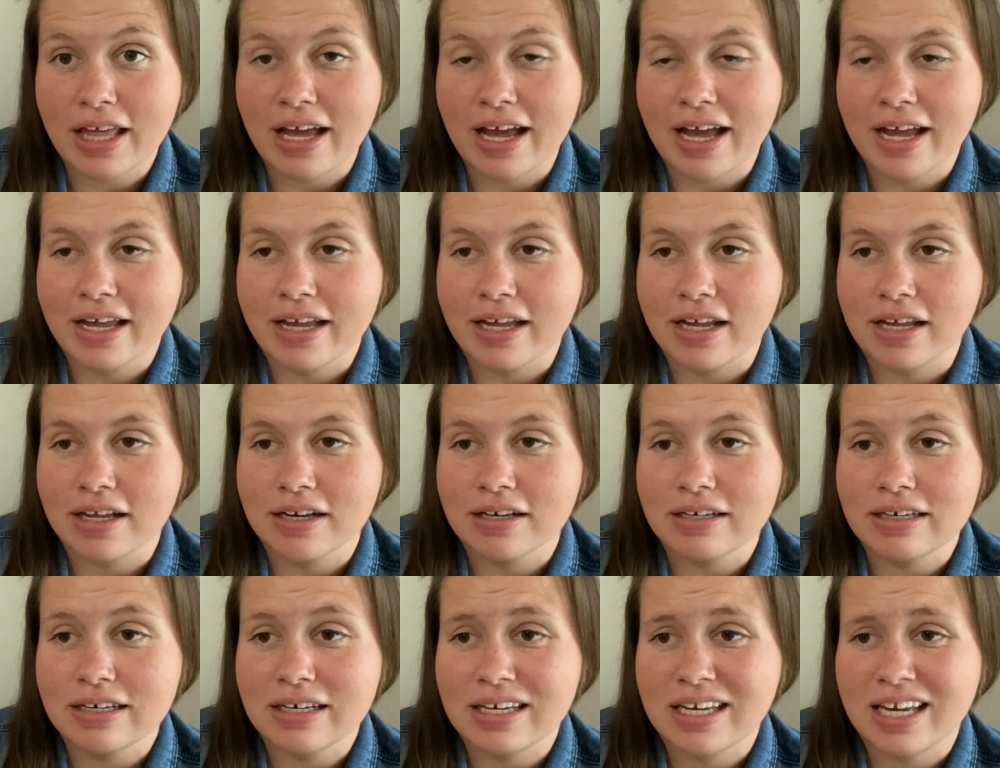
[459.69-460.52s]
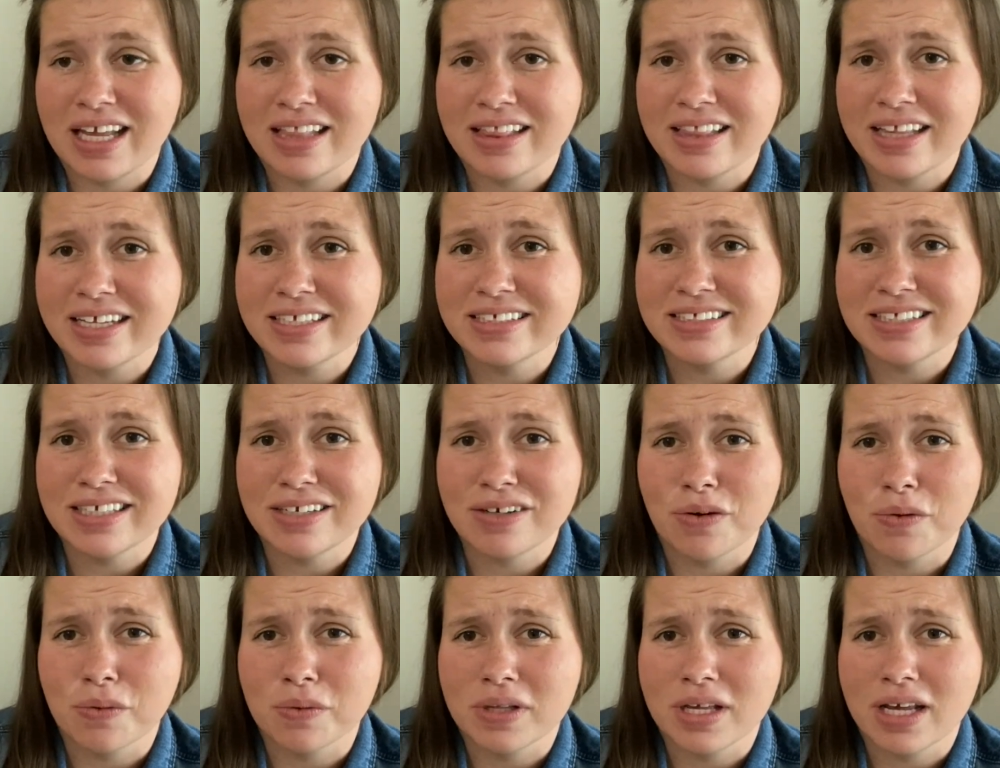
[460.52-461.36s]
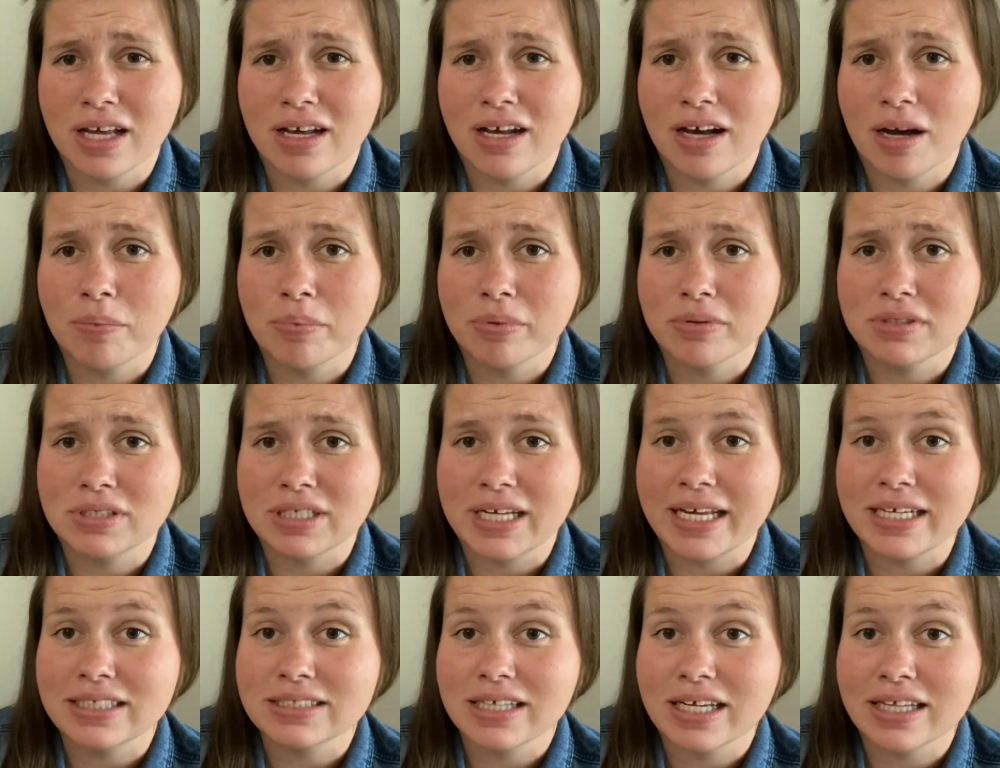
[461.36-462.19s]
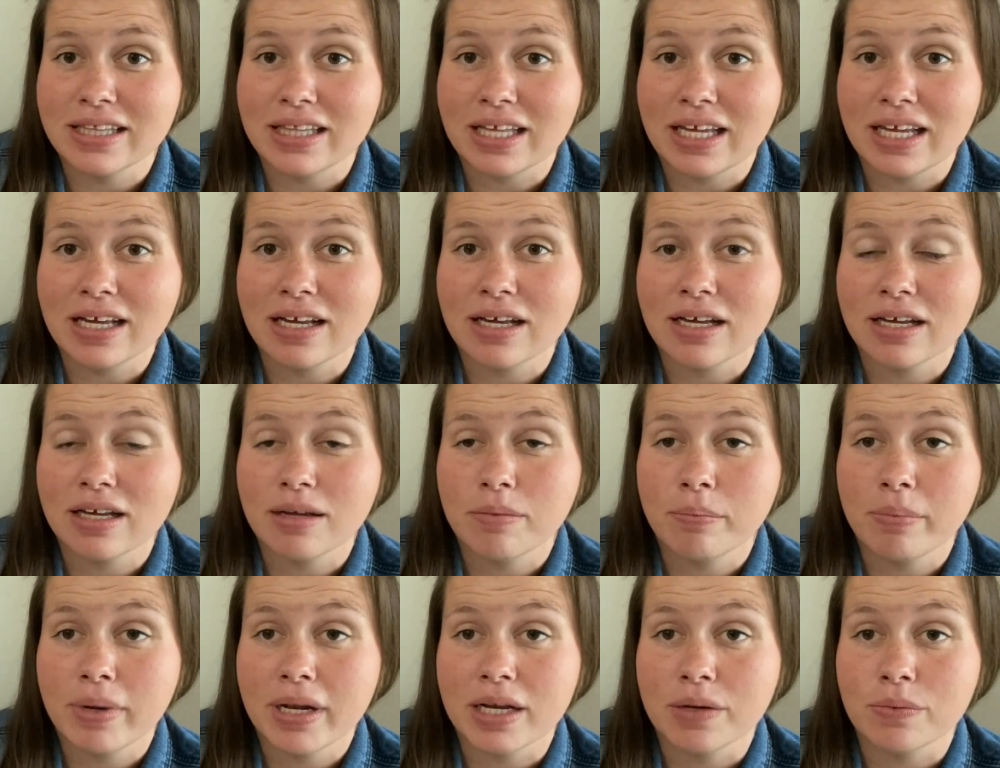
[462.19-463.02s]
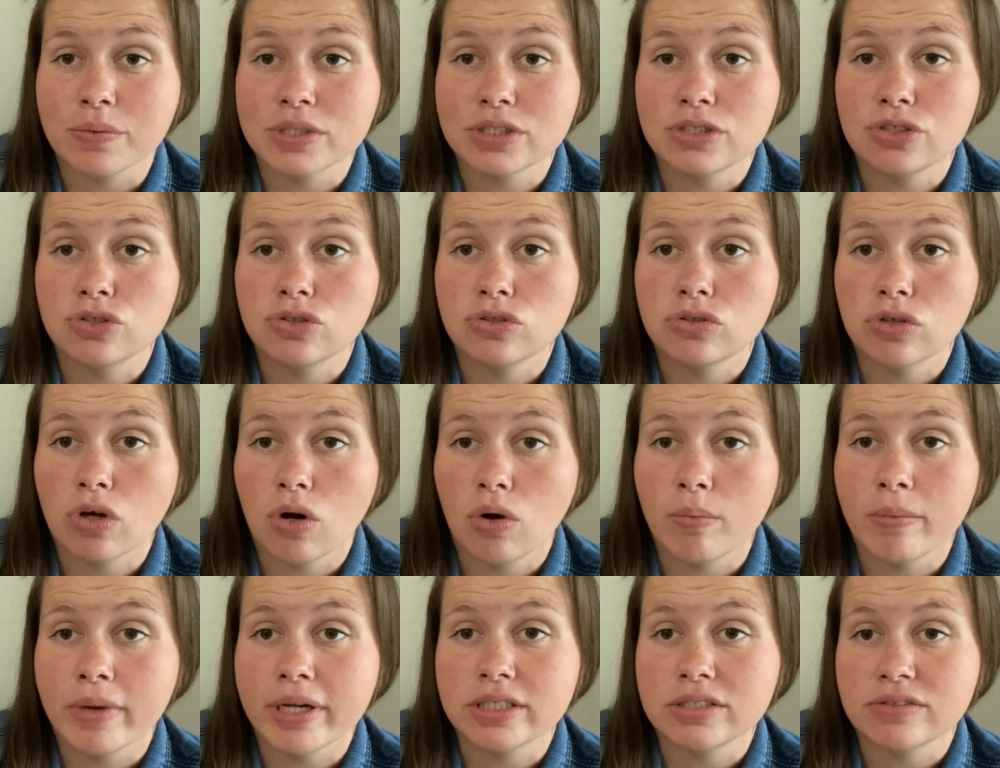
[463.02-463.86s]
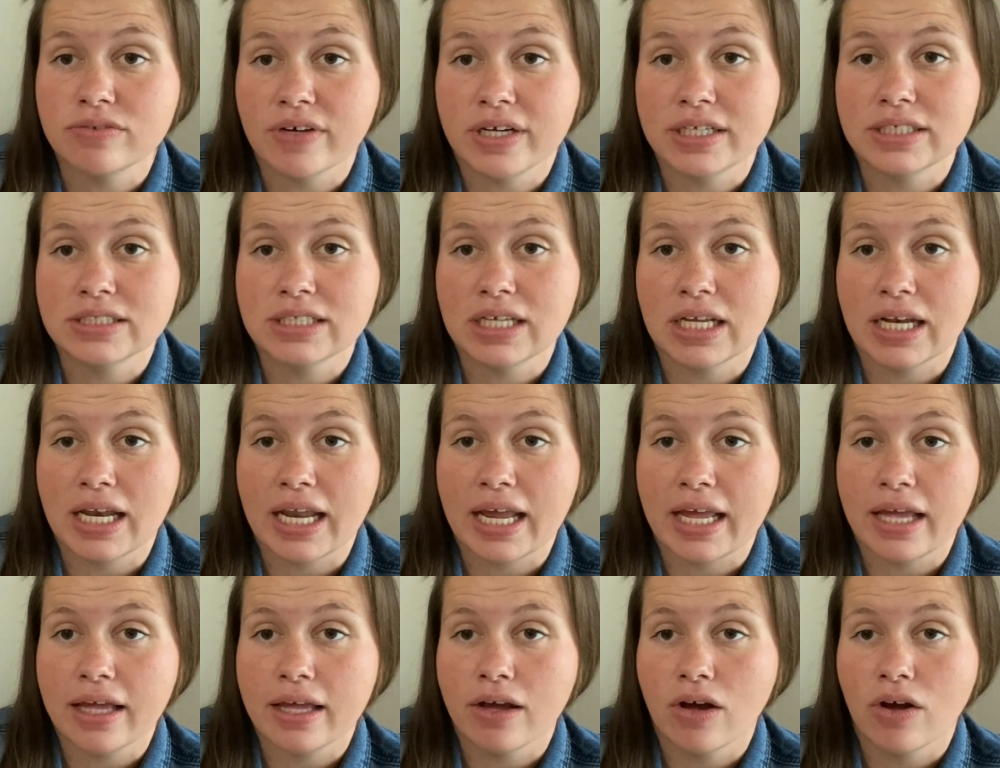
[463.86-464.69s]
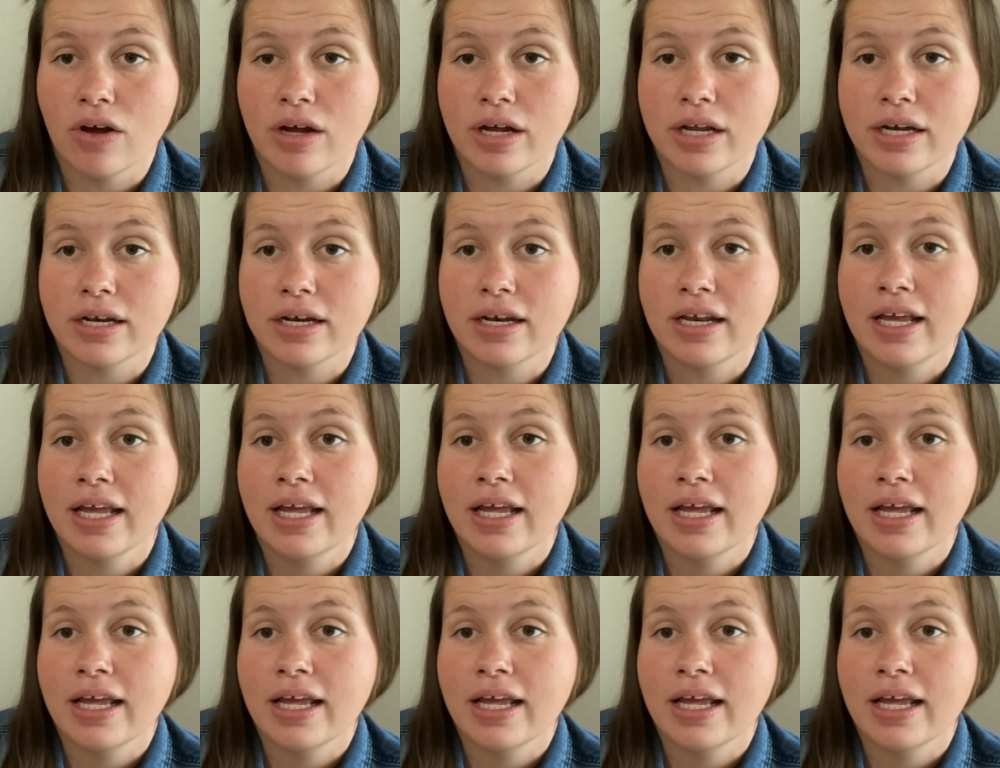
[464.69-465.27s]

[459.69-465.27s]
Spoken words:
I knit this in only a couple days, I think, but it was so much fun to knit on